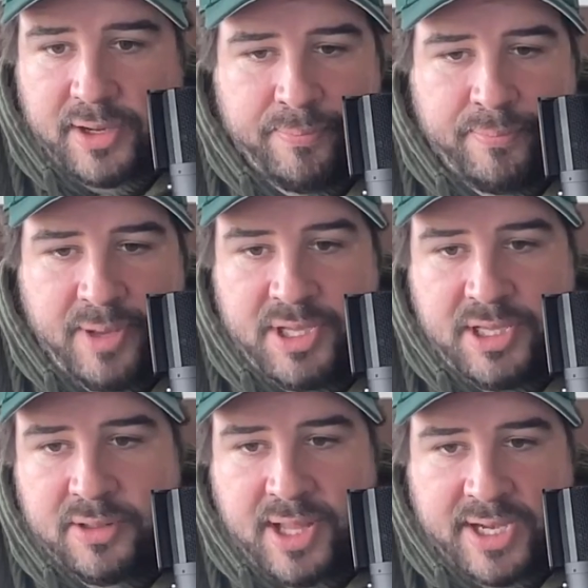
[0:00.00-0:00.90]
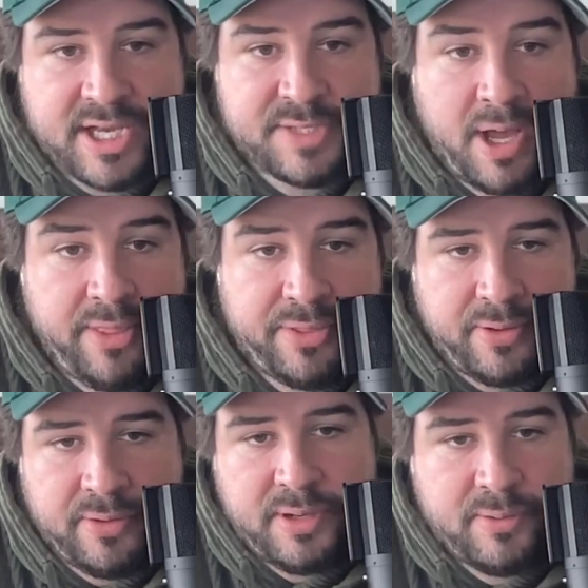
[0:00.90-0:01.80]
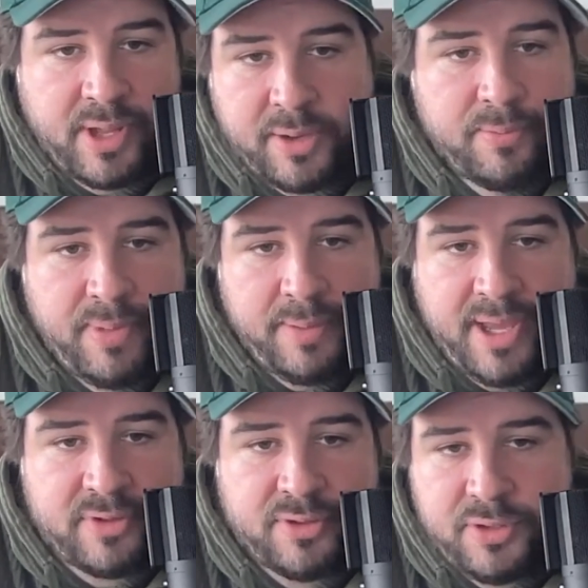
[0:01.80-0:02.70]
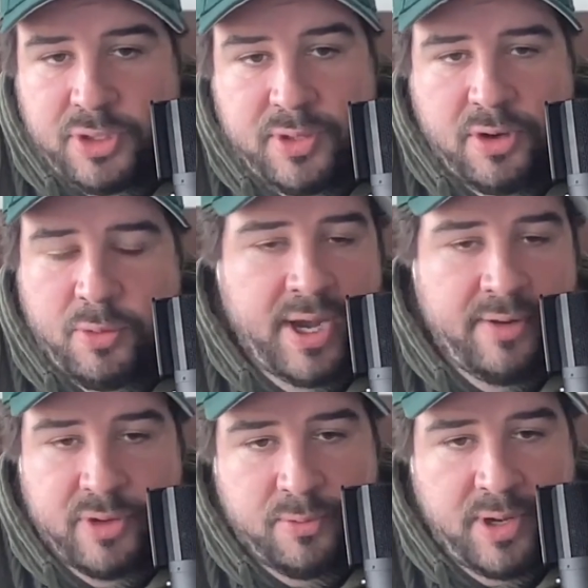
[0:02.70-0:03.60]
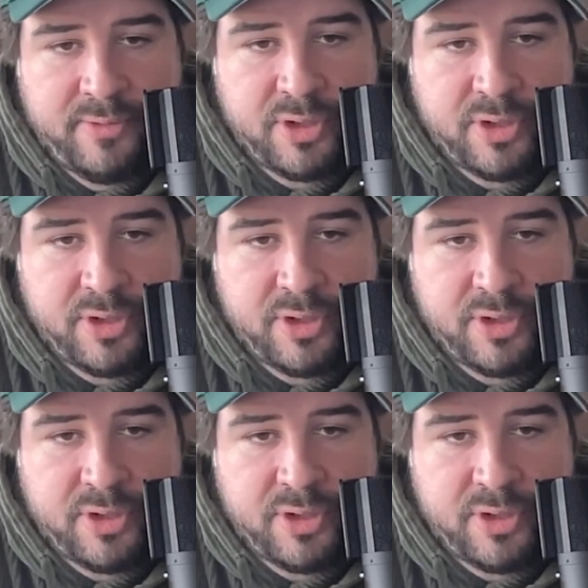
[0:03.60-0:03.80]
maybe like next month or like maybe after New Year or whenever you're